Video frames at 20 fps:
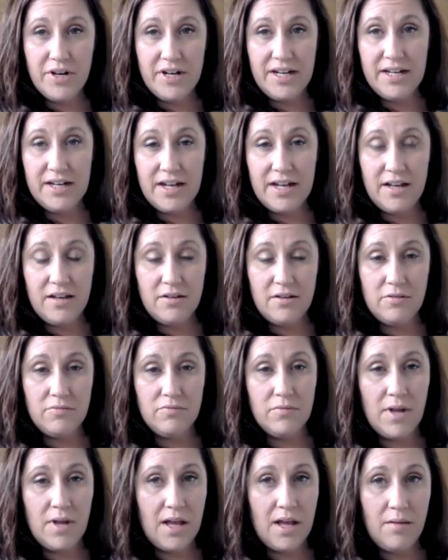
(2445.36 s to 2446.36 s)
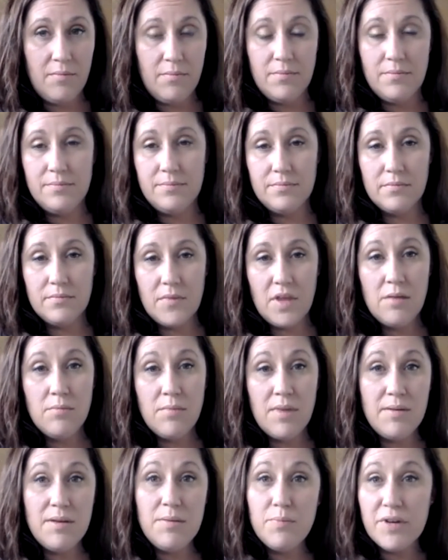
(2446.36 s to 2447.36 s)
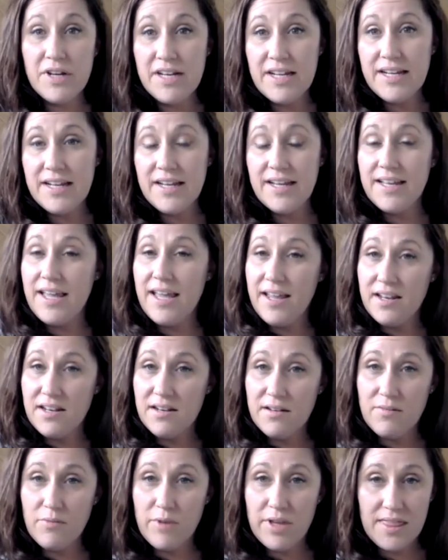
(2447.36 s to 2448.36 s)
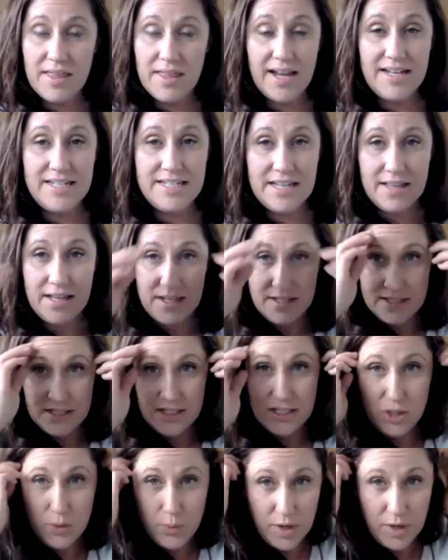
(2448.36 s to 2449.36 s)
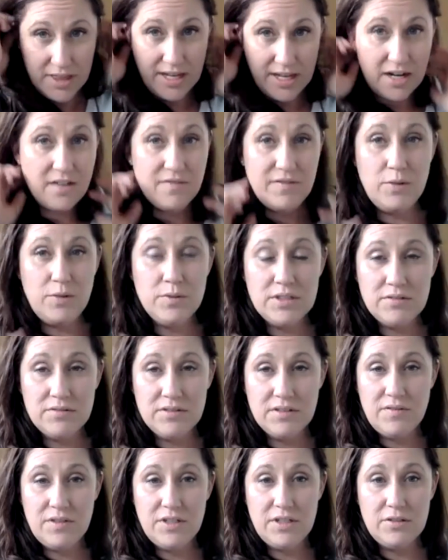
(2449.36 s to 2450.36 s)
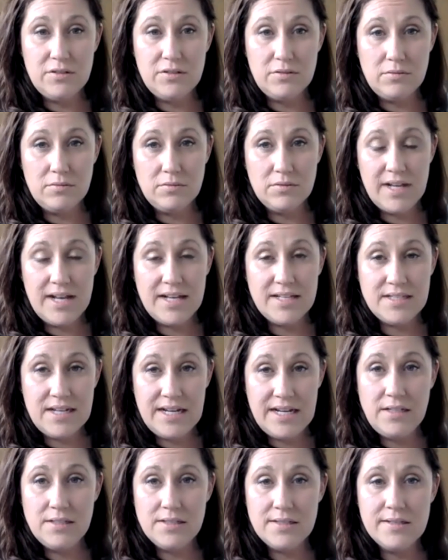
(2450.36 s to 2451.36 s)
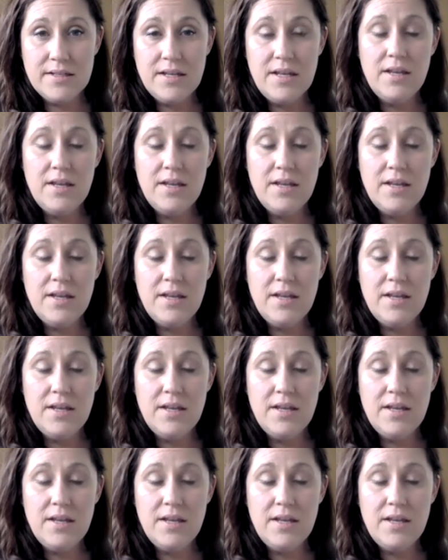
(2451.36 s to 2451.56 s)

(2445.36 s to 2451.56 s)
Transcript: Brittany and I'll, maybe Brittany, again, with the idea that since you weren't there, if you want to review last night's.